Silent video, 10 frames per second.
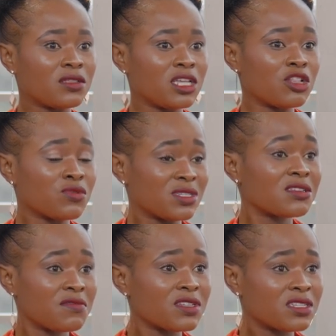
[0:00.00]

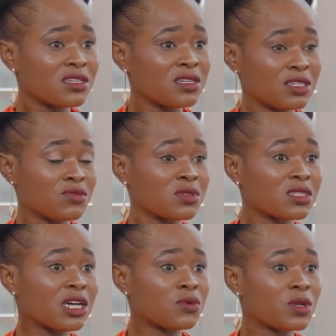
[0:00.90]
inclusivity to
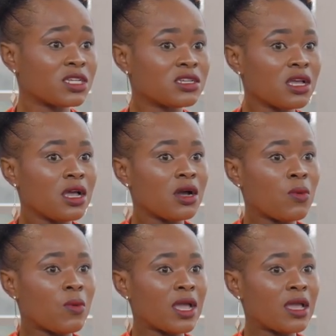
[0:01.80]
start with,
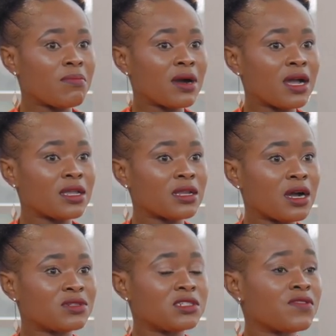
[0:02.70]
whereby
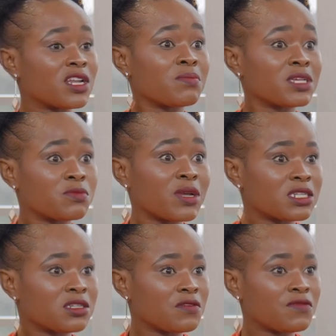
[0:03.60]
now different
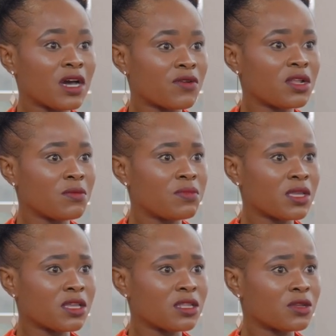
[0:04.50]
perspectives are really
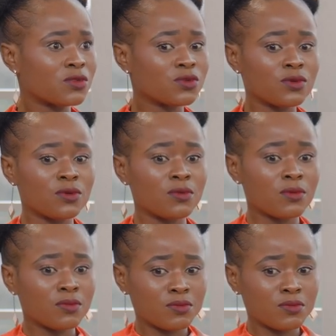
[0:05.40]
beginning to